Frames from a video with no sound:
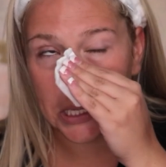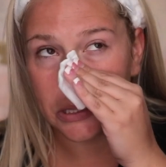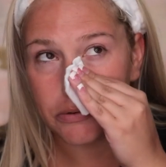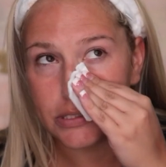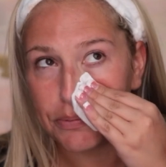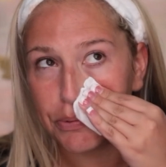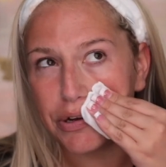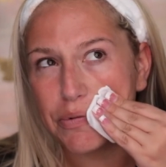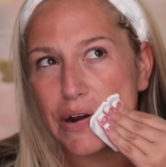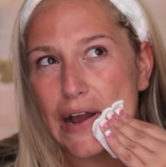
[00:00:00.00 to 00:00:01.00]
like there was a
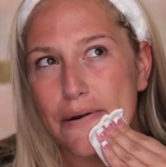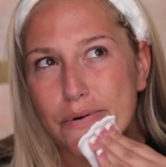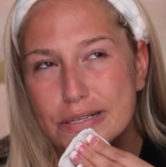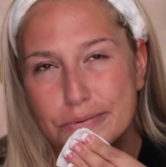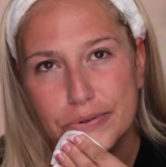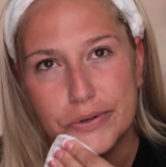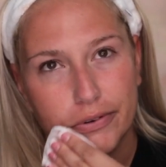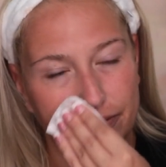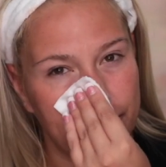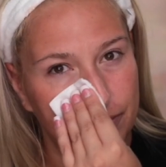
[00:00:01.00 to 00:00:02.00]
point where I wasn't really
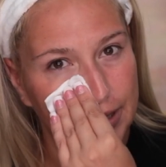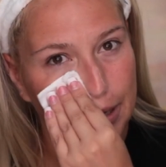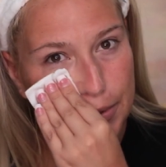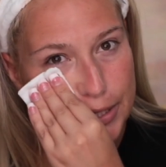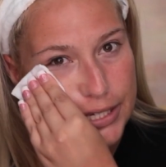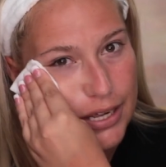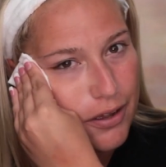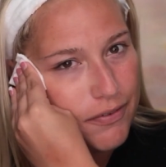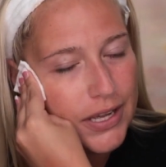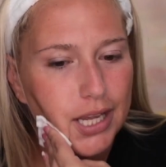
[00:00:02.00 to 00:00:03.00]
reviewing that much
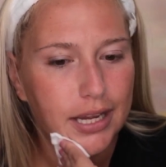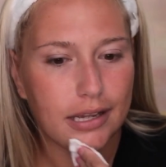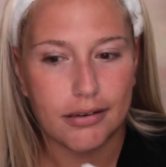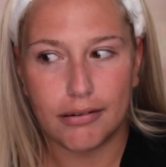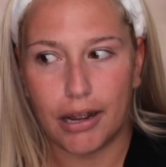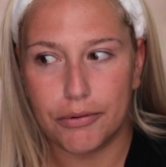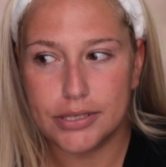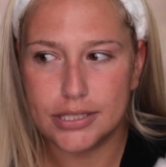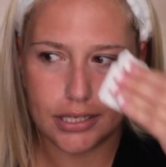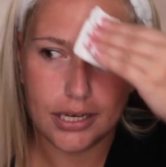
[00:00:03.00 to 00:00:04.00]
stuff and I
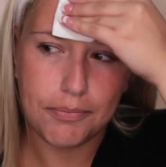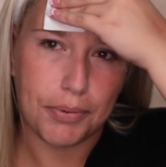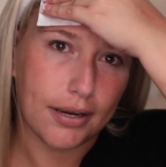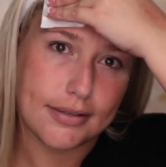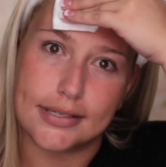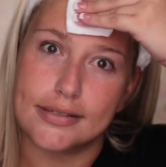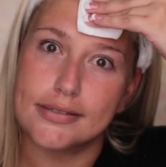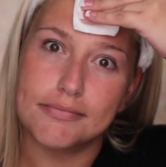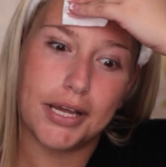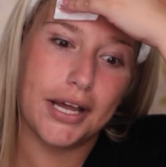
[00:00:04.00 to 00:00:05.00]
wasn't getting boxes.